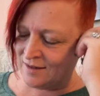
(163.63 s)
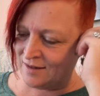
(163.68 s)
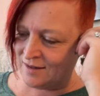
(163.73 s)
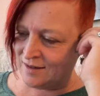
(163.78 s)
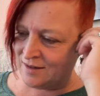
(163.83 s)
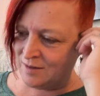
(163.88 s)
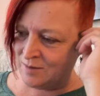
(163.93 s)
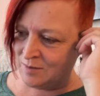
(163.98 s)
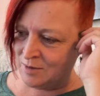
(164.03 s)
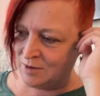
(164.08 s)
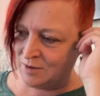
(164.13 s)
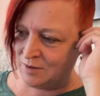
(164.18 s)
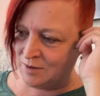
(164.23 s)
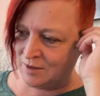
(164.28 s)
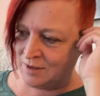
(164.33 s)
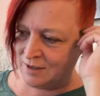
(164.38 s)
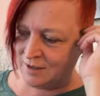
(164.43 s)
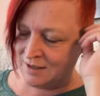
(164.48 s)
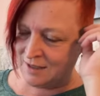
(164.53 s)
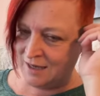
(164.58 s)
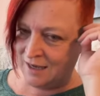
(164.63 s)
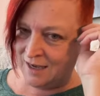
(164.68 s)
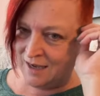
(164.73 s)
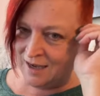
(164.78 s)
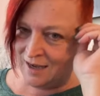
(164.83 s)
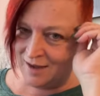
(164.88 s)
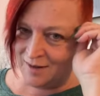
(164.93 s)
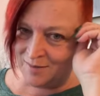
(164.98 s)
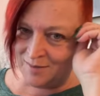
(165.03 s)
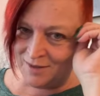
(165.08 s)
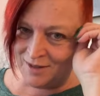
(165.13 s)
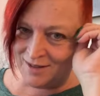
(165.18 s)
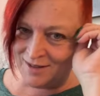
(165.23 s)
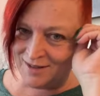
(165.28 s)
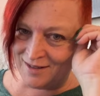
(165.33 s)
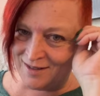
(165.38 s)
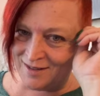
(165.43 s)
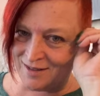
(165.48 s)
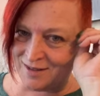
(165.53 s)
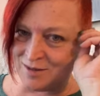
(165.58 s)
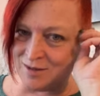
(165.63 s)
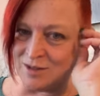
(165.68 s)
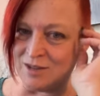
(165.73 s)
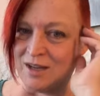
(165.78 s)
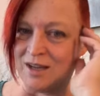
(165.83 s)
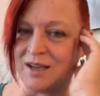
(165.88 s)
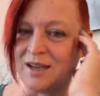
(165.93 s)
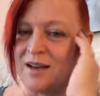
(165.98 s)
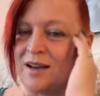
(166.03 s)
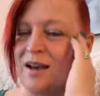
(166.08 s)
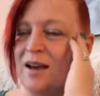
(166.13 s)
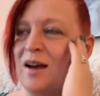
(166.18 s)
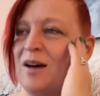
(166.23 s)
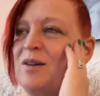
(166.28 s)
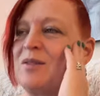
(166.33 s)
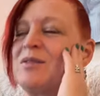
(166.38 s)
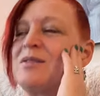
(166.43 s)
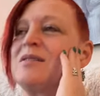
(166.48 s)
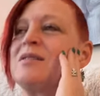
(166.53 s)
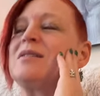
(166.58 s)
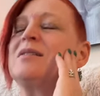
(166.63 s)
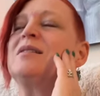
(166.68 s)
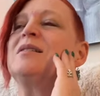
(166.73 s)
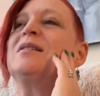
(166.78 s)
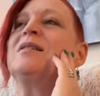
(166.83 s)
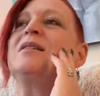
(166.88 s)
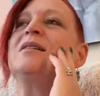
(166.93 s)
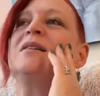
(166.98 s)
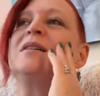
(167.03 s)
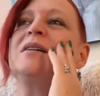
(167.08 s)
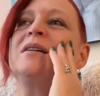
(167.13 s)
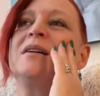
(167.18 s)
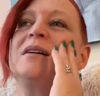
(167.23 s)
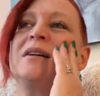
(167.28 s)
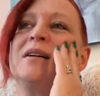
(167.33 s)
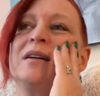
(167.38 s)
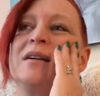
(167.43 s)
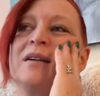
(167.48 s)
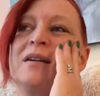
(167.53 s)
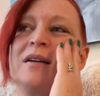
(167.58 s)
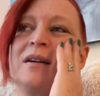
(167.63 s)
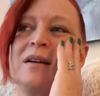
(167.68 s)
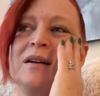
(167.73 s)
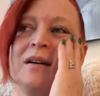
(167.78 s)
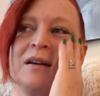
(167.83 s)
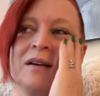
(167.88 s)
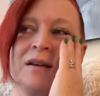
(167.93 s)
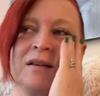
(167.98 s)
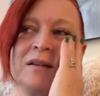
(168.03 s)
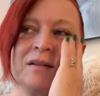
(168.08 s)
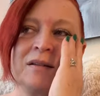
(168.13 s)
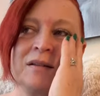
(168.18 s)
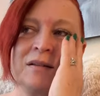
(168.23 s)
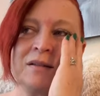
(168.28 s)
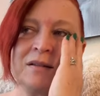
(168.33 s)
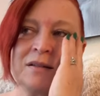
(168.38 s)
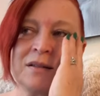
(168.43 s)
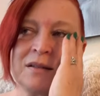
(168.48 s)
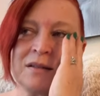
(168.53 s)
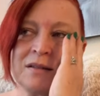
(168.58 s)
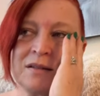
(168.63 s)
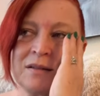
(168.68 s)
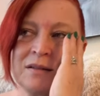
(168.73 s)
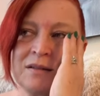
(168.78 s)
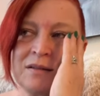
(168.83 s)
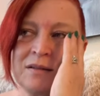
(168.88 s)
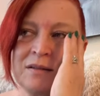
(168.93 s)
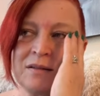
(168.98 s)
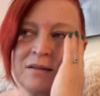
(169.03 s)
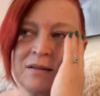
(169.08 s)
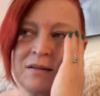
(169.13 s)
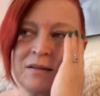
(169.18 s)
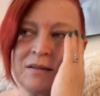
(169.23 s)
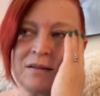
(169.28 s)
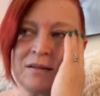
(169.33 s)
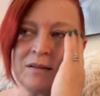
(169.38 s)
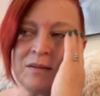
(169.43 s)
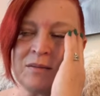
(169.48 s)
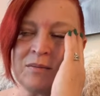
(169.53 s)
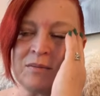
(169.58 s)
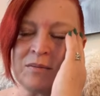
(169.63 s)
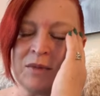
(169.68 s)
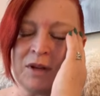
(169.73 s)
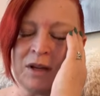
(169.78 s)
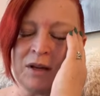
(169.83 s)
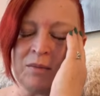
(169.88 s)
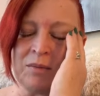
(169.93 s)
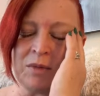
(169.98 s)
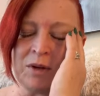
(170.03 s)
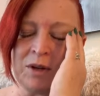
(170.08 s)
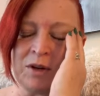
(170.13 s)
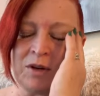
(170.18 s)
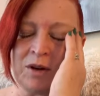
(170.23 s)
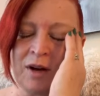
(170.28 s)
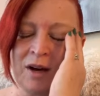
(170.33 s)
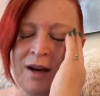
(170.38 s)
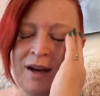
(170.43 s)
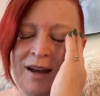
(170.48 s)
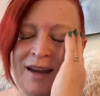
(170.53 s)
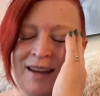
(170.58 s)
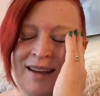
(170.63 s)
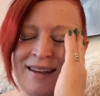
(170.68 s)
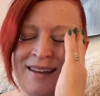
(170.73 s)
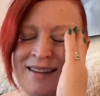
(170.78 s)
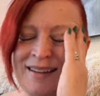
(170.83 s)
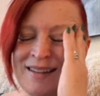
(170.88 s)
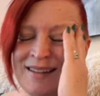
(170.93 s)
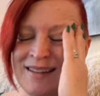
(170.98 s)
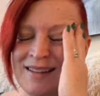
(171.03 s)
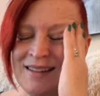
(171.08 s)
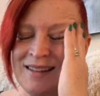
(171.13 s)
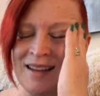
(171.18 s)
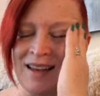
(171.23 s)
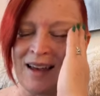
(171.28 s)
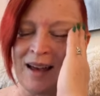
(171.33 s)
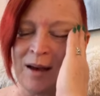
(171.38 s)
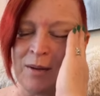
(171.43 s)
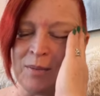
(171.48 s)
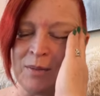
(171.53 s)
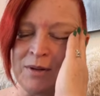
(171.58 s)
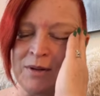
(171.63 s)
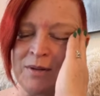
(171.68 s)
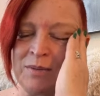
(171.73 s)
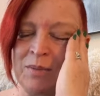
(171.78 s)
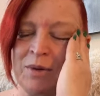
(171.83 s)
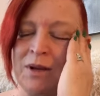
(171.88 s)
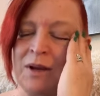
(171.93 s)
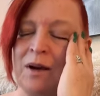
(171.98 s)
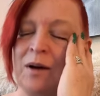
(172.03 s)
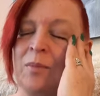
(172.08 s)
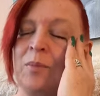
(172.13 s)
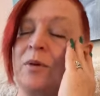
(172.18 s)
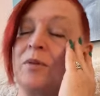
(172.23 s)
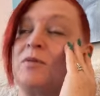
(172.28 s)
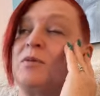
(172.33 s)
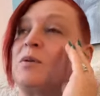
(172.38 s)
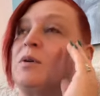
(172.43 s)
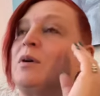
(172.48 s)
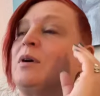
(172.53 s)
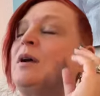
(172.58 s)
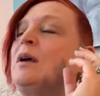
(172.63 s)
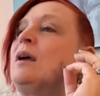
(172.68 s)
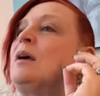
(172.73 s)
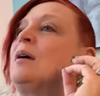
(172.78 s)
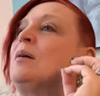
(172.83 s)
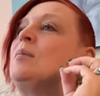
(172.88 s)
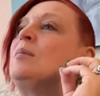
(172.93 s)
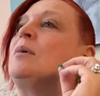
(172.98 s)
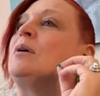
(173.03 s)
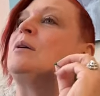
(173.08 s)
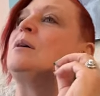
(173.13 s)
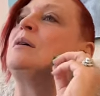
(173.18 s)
community tab, so check it out. It made me cry. I happened to be up at 4 a.m.